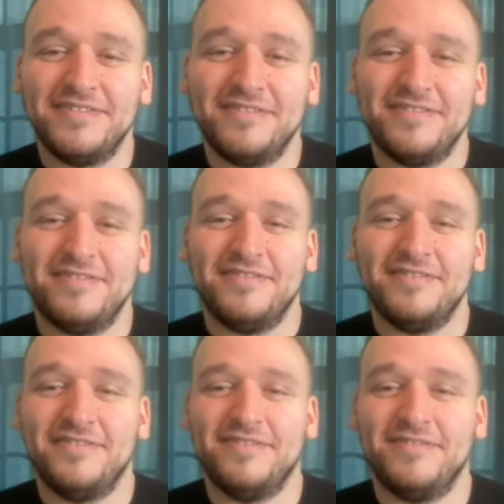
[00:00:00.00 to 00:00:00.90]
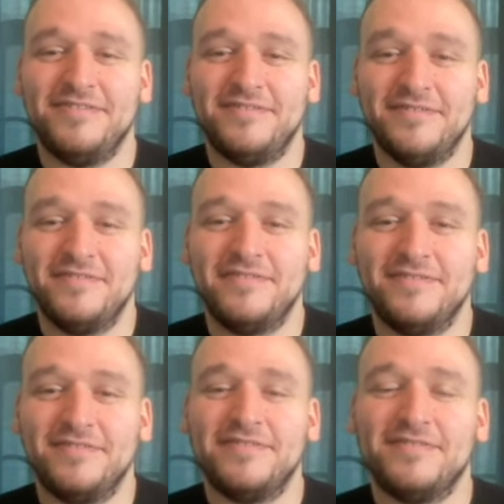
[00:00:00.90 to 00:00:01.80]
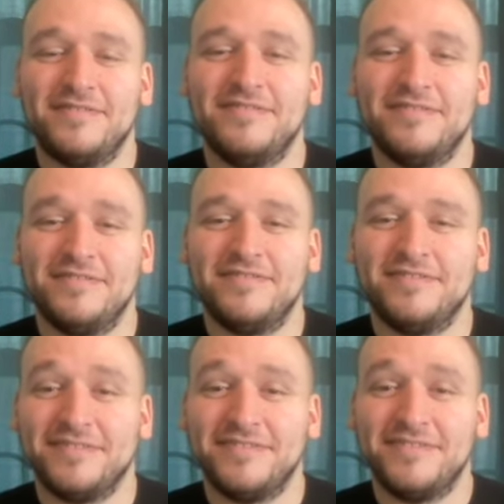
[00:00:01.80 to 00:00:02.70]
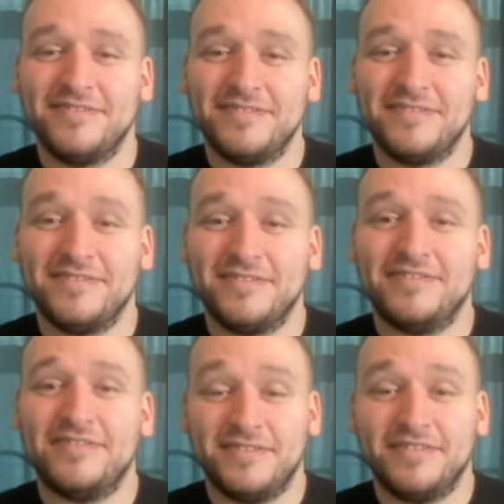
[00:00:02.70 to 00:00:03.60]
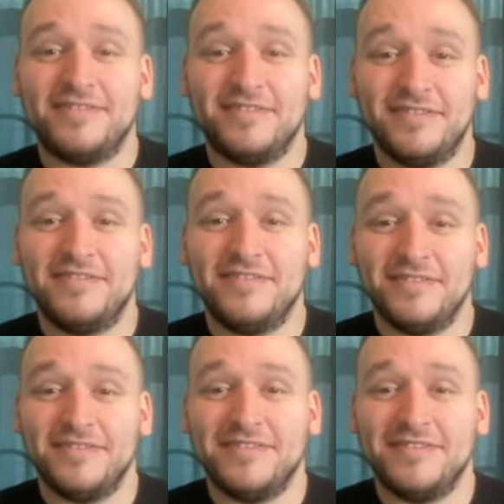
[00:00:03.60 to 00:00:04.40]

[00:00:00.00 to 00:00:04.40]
(silent)